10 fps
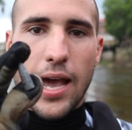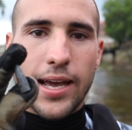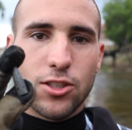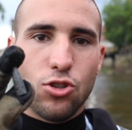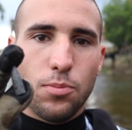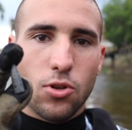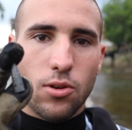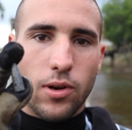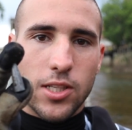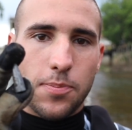I had two
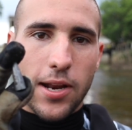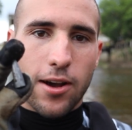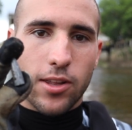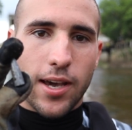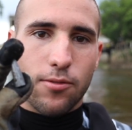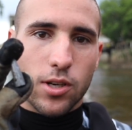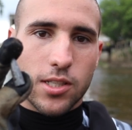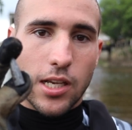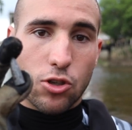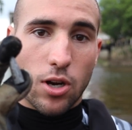bullet weights, but now I only have one
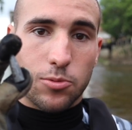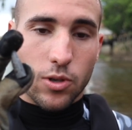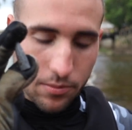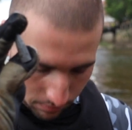because I dropped one.